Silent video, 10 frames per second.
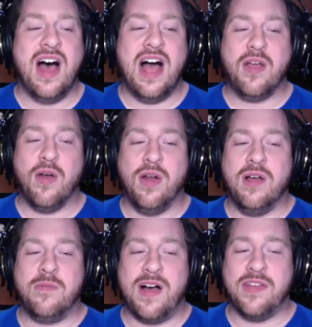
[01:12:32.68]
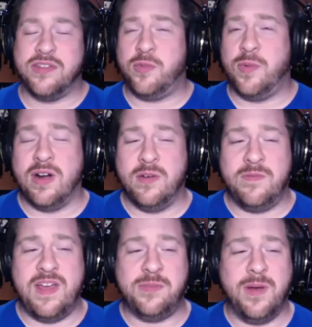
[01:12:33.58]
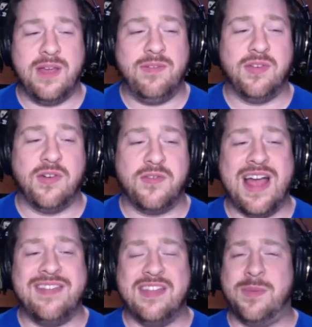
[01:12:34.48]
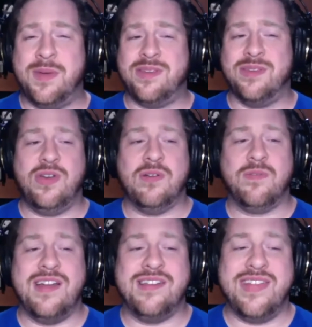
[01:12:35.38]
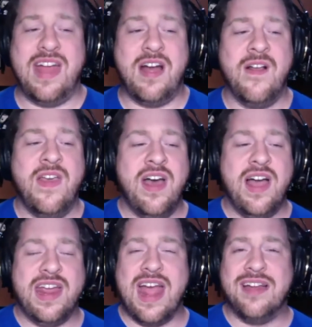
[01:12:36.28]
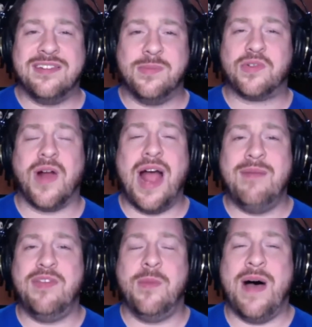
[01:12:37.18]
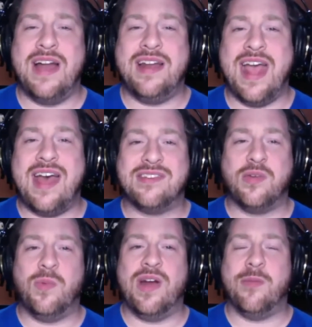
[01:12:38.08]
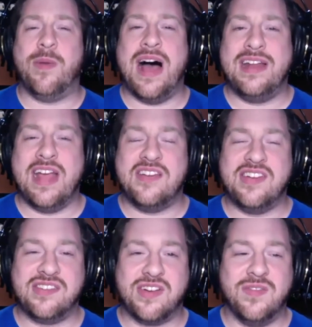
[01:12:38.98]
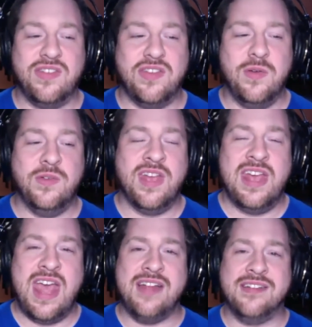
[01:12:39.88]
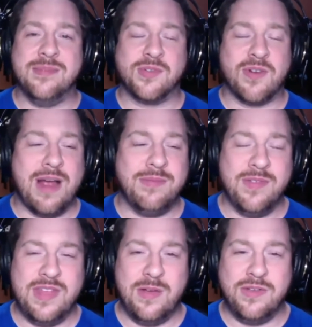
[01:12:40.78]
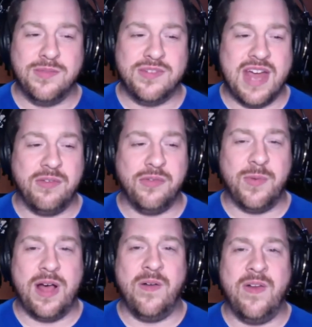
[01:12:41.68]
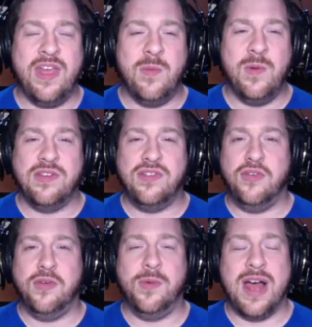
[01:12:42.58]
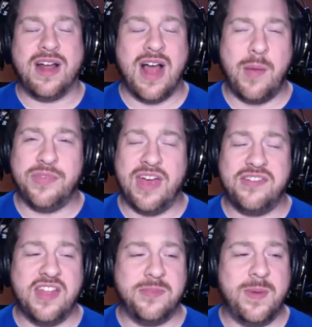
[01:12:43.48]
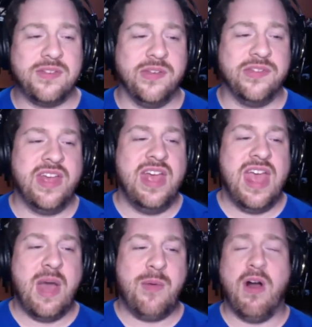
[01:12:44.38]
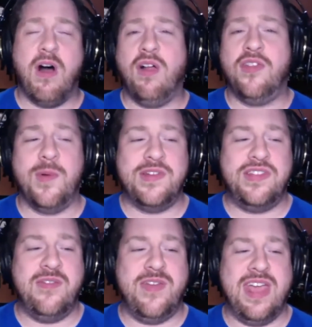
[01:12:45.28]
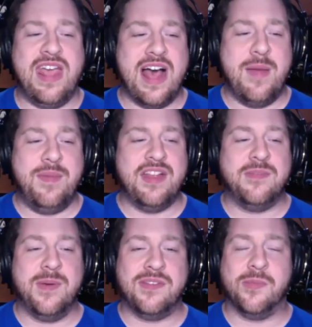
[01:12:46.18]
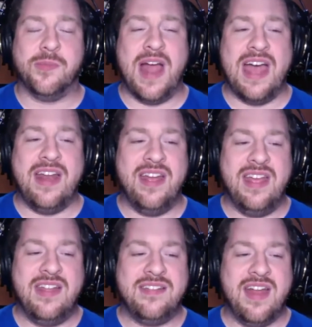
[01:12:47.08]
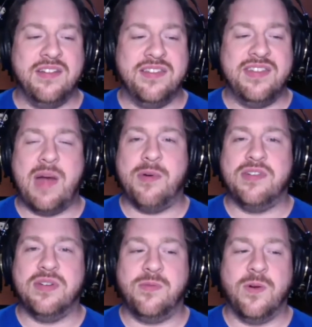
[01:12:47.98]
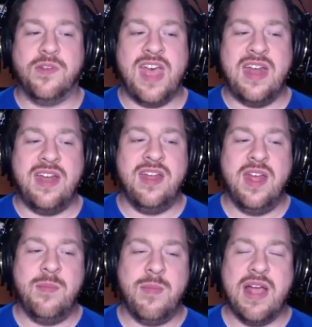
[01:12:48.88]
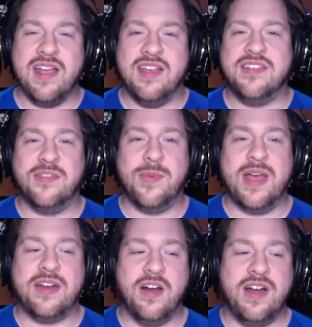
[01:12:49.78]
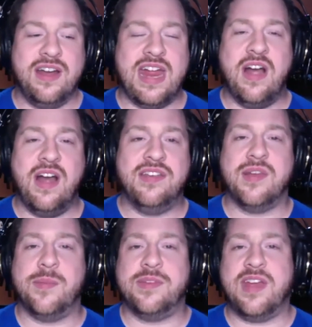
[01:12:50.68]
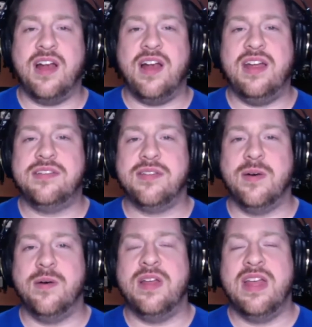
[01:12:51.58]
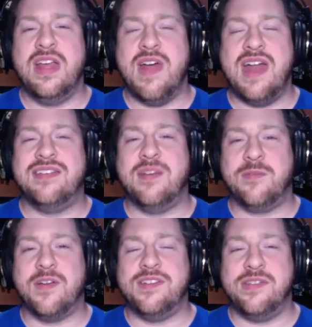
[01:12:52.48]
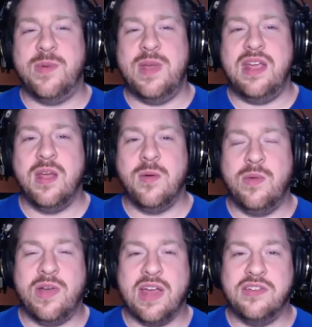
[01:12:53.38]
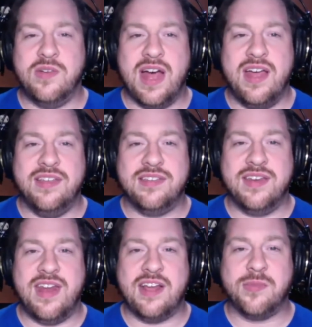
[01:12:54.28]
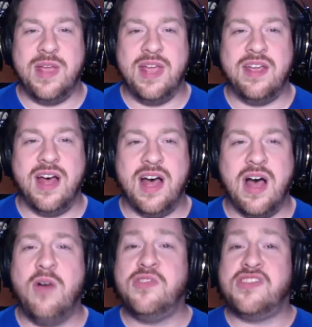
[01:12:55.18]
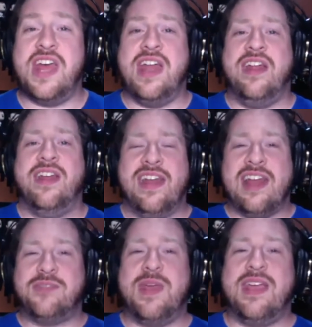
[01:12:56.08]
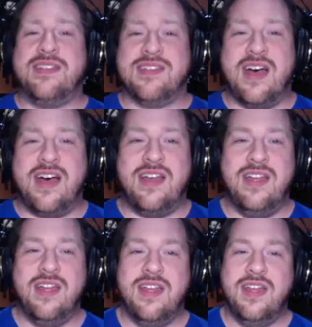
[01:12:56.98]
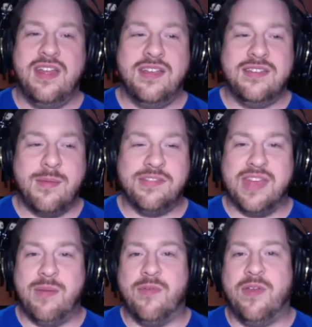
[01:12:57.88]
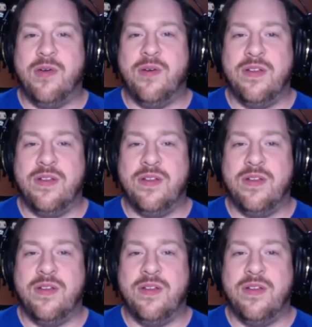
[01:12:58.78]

Go to follow us on Twitter and Facebook. If you search for @DensePixels, you can find us there. Again, subscribe to the podcast on whatever podcatching service you use, and subscribe to the YouTube channel as well, which is youtube.com/DensePixels. And we are all on Twitch TV. I'm DensePixels Brad. Terrence is Apparition 410. Micah is Dense Black Nerd, and Carrie is Suppets Carrie. So that is it for us this week. We will catch you guys next week. Oh shit! Next week is SummerSlam review.